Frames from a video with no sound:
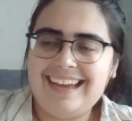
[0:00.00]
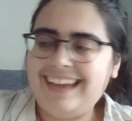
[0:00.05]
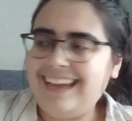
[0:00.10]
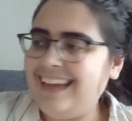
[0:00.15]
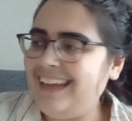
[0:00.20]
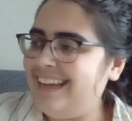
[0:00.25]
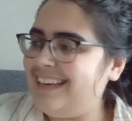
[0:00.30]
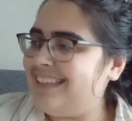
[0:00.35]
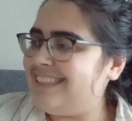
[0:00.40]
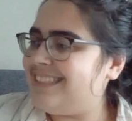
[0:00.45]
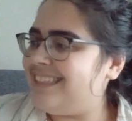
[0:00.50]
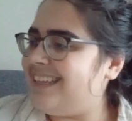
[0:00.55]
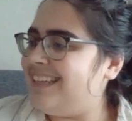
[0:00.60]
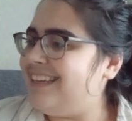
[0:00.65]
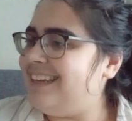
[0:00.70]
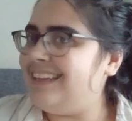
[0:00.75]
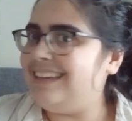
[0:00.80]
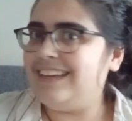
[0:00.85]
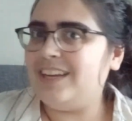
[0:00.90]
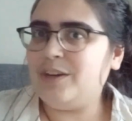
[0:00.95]
It is a
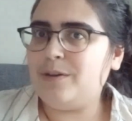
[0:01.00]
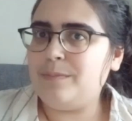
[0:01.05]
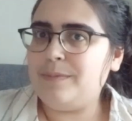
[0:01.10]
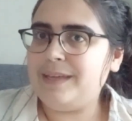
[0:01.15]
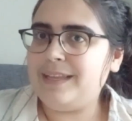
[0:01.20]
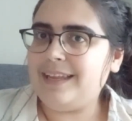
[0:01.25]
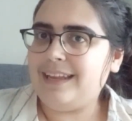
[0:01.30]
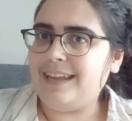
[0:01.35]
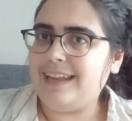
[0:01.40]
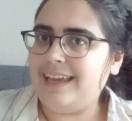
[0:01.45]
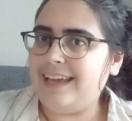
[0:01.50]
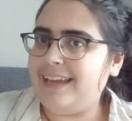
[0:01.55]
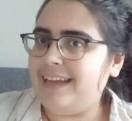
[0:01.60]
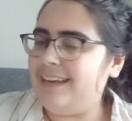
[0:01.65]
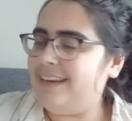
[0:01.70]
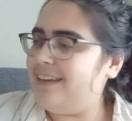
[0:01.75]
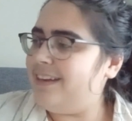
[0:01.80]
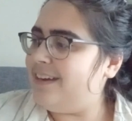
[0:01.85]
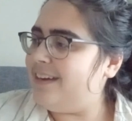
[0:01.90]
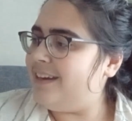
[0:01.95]
little bit
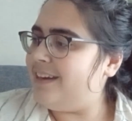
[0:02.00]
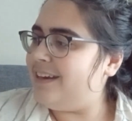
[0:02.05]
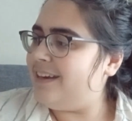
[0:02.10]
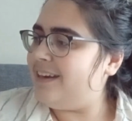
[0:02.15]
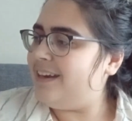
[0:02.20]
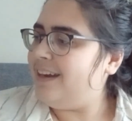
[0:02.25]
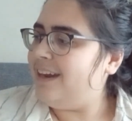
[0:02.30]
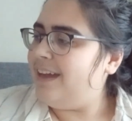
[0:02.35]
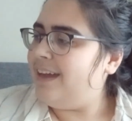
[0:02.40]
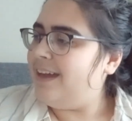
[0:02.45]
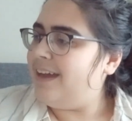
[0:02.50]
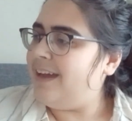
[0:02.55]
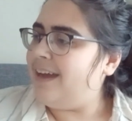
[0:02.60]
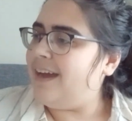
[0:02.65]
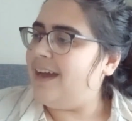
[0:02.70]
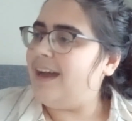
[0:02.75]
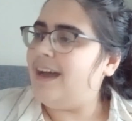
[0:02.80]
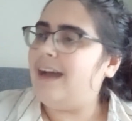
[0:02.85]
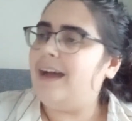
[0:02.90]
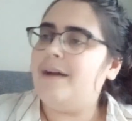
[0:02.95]
later.
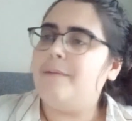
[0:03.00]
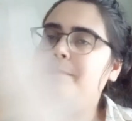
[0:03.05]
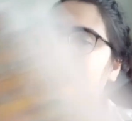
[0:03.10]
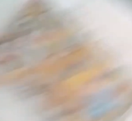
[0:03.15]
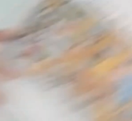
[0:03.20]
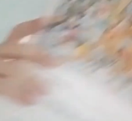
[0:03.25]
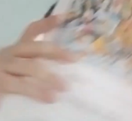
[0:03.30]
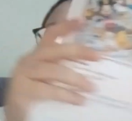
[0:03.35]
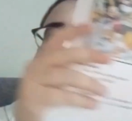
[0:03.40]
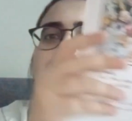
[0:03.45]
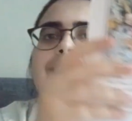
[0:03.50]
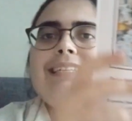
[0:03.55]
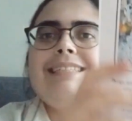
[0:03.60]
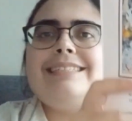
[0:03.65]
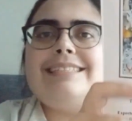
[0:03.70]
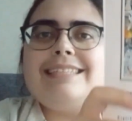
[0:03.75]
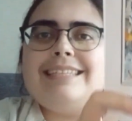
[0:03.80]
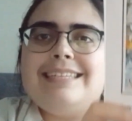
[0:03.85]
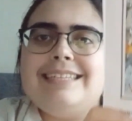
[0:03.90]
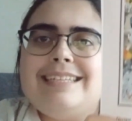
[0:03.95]

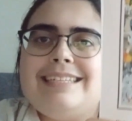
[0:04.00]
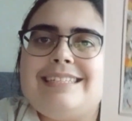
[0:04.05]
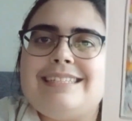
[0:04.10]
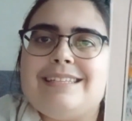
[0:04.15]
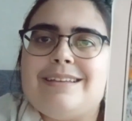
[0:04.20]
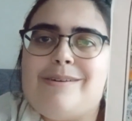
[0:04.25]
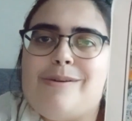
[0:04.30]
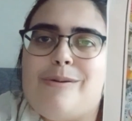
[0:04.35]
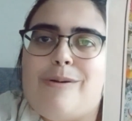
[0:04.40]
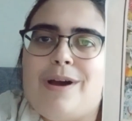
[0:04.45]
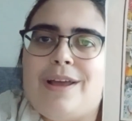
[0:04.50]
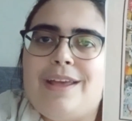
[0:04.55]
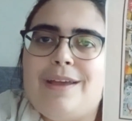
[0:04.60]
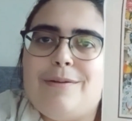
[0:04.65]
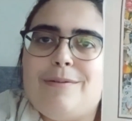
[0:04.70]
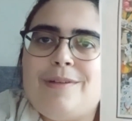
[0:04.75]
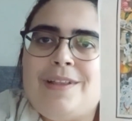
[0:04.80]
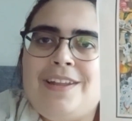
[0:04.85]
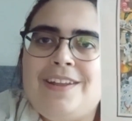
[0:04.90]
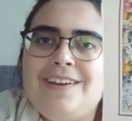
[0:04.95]
This is what it
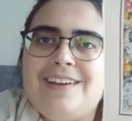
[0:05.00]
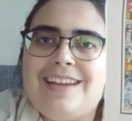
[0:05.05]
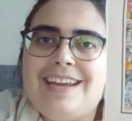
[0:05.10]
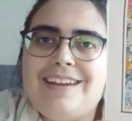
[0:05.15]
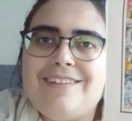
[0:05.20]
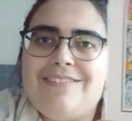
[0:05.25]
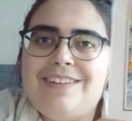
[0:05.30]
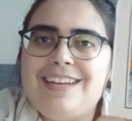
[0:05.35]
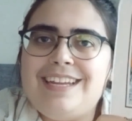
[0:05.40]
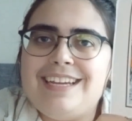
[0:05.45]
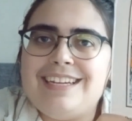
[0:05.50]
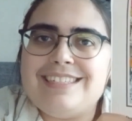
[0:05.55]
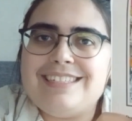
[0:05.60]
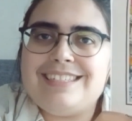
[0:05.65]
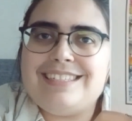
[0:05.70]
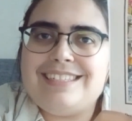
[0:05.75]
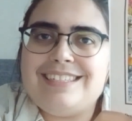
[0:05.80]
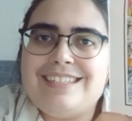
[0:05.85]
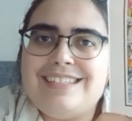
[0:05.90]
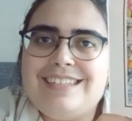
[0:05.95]
will look like
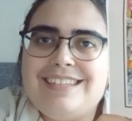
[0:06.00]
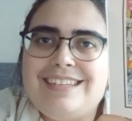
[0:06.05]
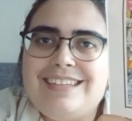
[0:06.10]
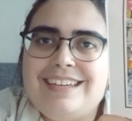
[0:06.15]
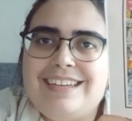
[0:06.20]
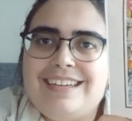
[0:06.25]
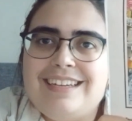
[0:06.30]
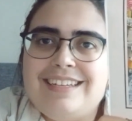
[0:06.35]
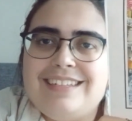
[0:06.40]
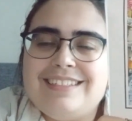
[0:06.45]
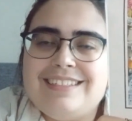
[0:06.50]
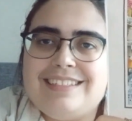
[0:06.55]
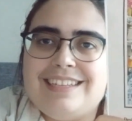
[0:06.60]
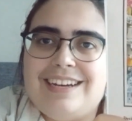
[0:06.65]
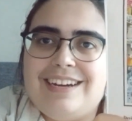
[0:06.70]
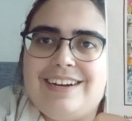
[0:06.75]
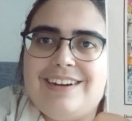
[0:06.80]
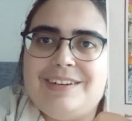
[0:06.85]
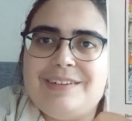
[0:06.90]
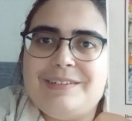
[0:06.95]
finished.
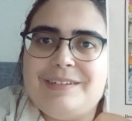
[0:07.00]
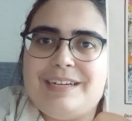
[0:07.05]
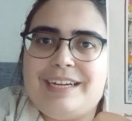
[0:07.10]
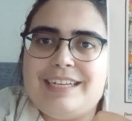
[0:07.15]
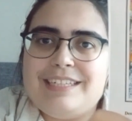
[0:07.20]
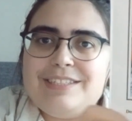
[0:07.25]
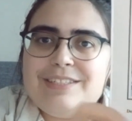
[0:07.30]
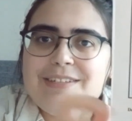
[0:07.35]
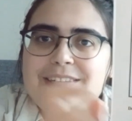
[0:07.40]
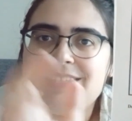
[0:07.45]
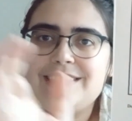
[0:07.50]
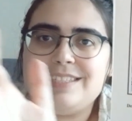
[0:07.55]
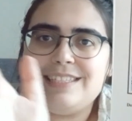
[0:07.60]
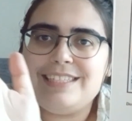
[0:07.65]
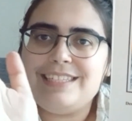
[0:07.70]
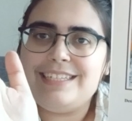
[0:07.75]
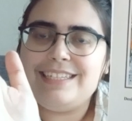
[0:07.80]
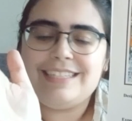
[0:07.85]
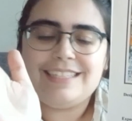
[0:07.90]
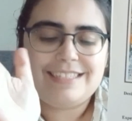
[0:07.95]
So as you can
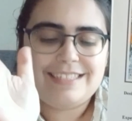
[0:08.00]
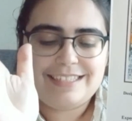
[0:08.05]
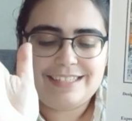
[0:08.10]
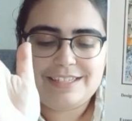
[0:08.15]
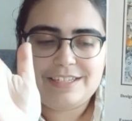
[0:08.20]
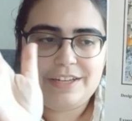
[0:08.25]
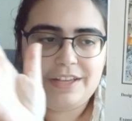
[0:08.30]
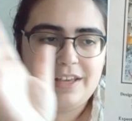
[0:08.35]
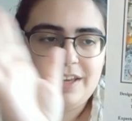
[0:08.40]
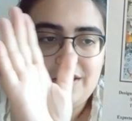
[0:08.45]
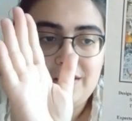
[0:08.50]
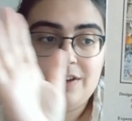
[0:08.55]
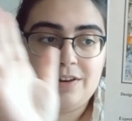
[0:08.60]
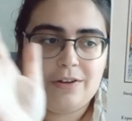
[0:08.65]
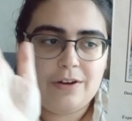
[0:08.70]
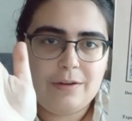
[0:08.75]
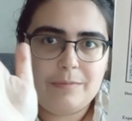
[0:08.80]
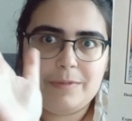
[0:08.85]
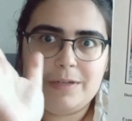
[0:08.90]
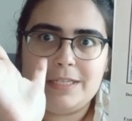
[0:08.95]
see, this is
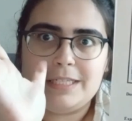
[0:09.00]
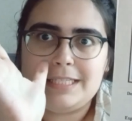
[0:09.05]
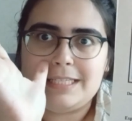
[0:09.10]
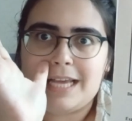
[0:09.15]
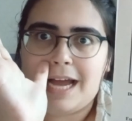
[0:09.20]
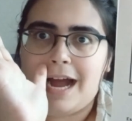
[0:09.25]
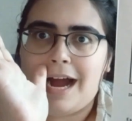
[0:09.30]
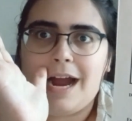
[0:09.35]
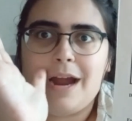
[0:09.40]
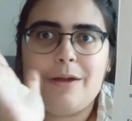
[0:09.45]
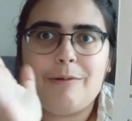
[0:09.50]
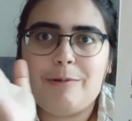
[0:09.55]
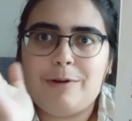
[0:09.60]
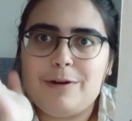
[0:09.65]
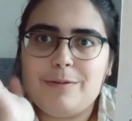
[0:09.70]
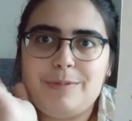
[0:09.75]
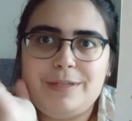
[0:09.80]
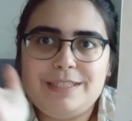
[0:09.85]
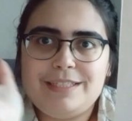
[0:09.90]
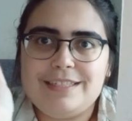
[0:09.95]
enormous. I will
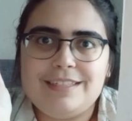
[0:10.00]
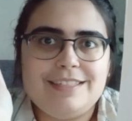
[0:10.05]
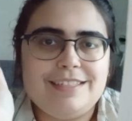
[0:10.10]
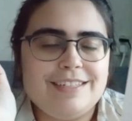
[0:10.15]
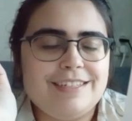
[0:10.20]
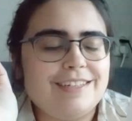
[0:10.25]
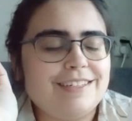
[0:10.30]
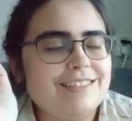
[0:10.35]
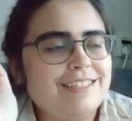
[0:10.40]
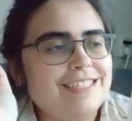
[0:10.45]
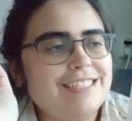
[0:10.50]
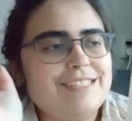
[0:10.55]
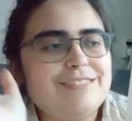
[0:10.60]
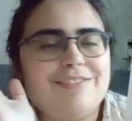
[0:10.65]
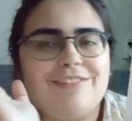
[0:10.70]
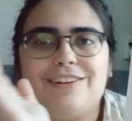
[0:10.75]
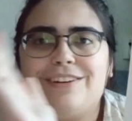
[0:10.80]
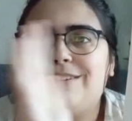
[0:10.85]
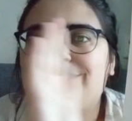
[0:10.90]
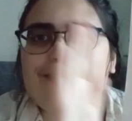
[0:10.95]
be stitching on this
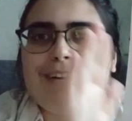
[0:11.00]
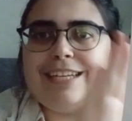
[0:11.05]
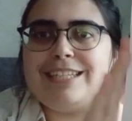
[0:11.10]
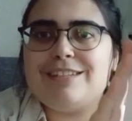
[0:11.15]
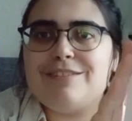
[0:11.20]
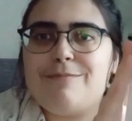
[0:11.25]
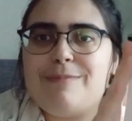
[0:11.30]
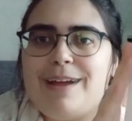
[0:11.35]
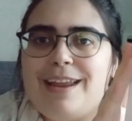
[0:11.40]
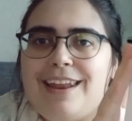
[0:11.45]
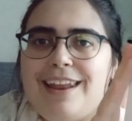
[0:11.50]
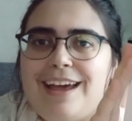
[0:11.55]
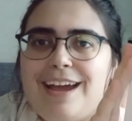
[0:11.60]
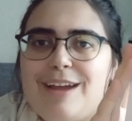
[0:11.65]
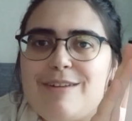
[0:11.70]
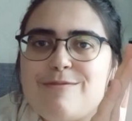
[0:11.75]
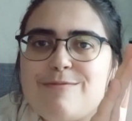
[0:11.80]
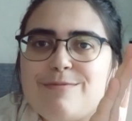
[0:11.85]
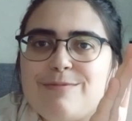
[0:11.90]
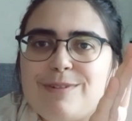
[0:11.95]
for the rest of my
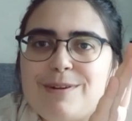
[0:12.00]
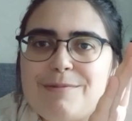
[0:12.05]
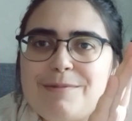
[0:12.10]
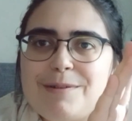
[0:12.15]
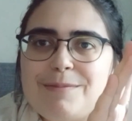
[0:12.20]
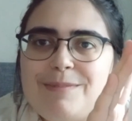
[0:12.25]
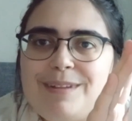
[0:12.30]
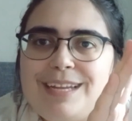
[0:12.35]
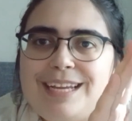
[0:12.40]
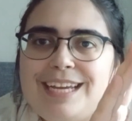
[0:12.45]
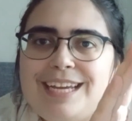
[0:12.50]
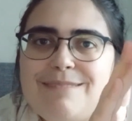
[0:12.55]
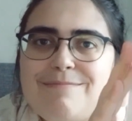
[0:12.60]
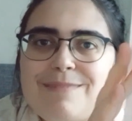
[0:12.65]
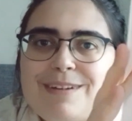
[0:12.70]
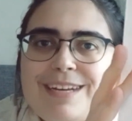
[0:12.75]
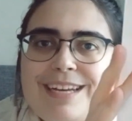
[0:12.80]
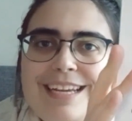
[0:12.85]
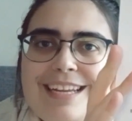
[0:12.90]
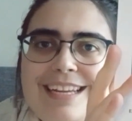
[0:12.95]
life probably,
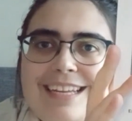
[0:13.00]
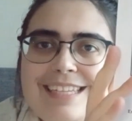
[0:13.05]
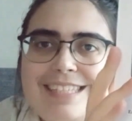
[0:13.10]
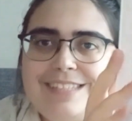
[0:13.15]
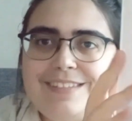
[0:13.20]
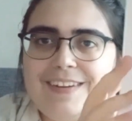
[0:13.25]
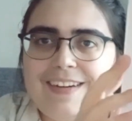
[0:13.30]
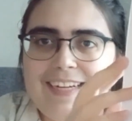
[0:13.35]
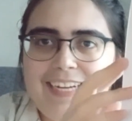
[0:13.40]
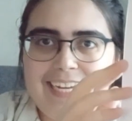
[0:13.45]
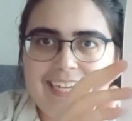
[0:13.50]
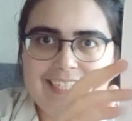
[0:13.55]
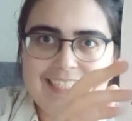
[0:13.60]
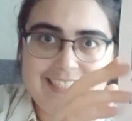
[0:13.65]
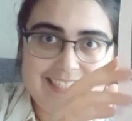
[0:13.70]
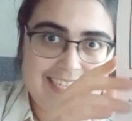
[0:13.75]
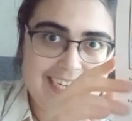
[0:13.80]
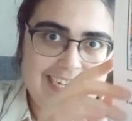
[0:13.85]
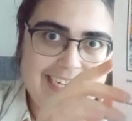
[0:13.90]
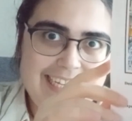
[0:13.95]
but it is very
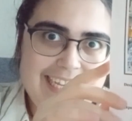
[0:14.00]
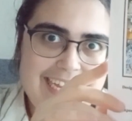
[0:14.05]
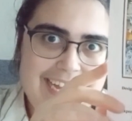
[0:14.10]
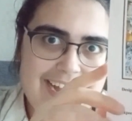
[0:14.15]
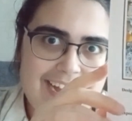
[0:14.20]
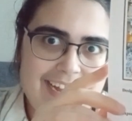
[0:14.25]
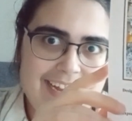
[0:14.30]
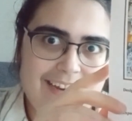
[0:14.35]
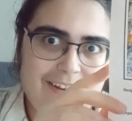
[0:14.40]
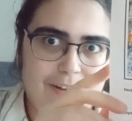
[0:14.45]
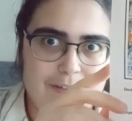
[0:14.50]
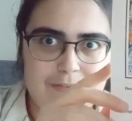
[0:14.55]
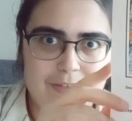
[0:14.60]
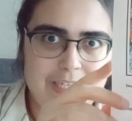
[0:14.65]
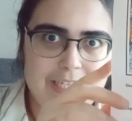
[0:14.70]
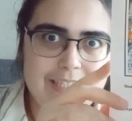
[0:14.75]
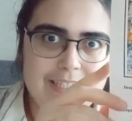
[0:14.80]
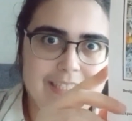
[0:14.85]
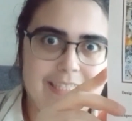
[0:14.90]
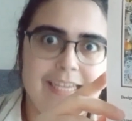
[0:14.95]
exciting. I love
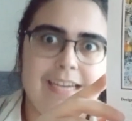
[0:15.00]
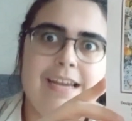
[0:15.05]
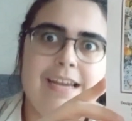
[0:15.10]
it.